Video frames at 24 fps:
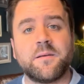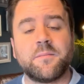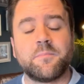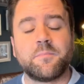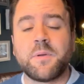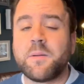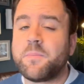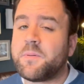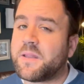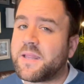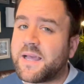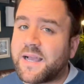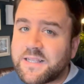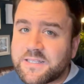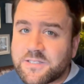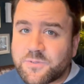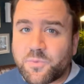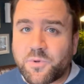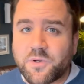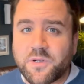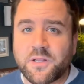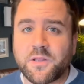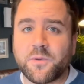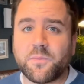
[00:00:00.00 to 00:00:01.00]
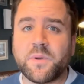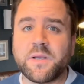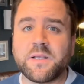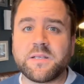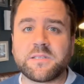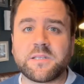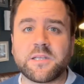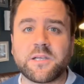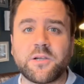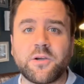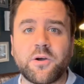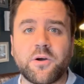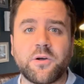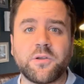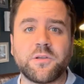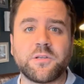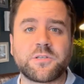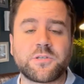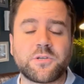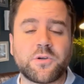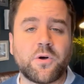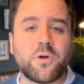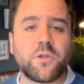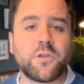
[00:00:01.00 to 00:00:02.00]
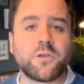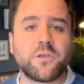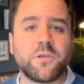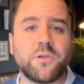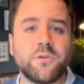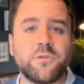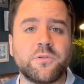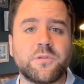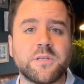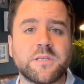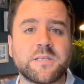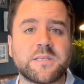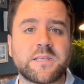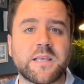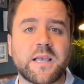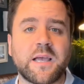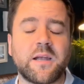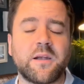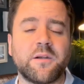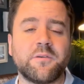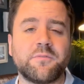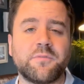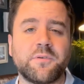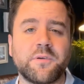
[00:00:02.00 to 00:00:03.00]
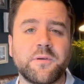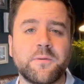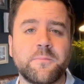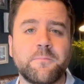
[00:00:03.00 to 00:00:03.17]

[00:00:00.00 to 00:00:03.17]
Maybe that's one of the ways that God is calling you to serve.